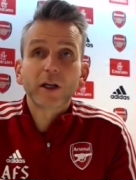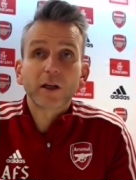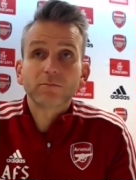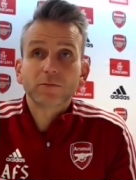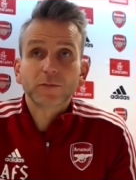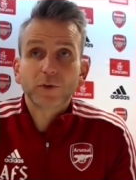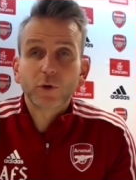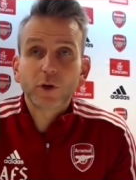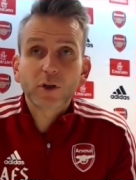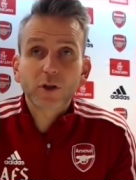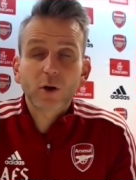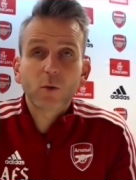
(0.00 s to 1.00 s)
do
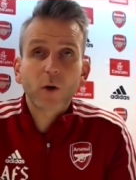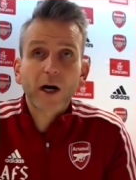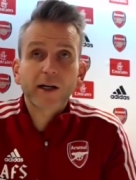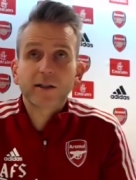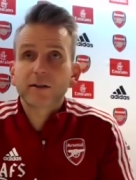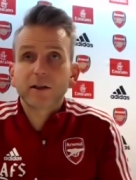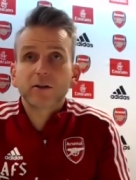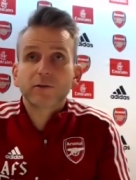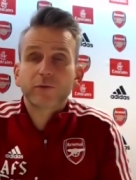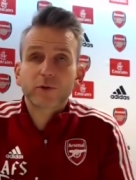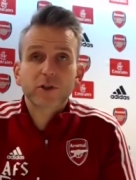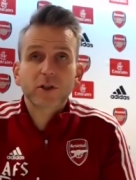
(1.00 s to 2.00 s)
you know why the
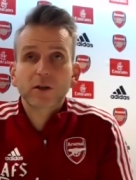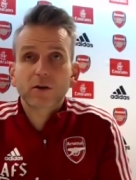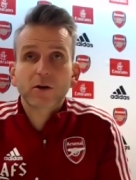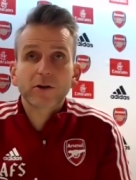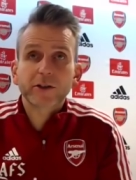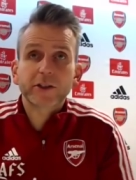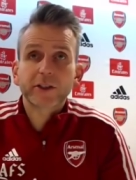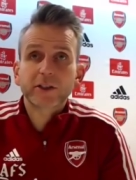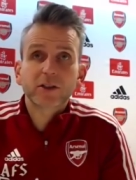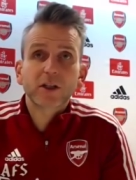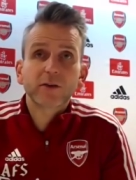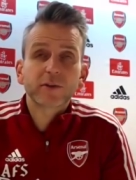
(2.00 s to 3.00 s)
first yellow card
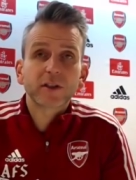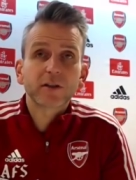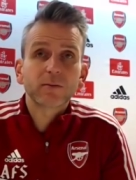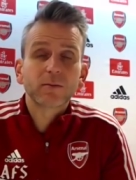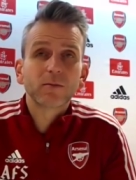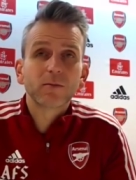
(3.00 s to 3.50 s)
is given then?